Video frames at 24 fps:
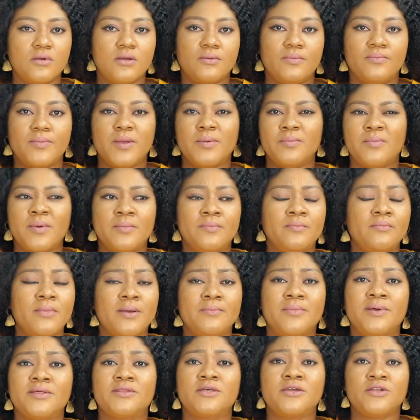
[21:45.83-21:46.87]
my
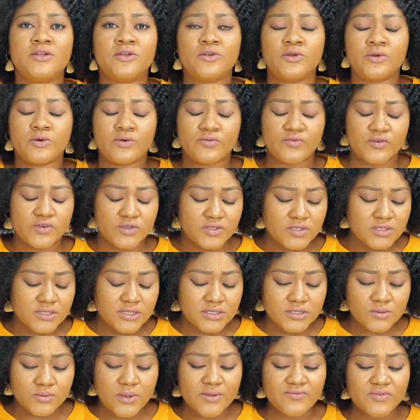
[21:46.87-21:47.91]
mother-in-law, for
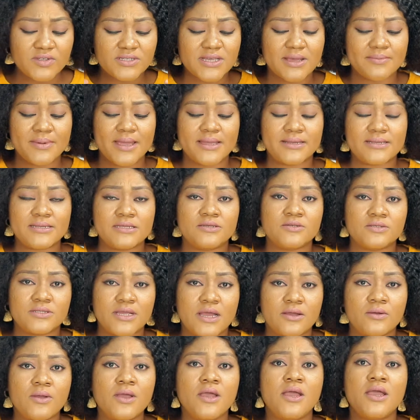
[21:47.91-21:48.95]
instance, every time I kneel
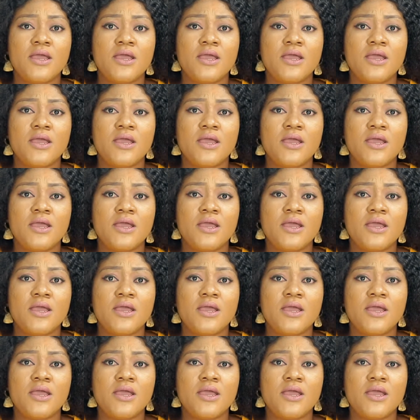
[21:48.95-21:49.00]
down,